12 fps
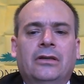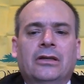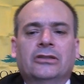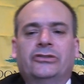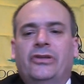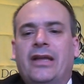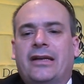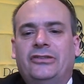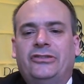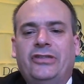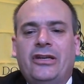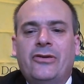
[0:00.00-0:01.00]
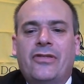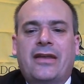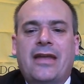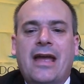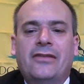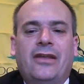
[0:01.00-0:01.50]
so they can see who the
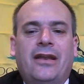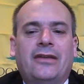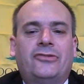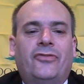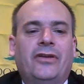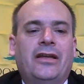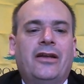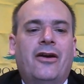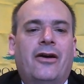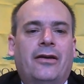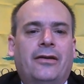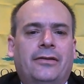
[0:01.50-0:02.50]
candidates really are.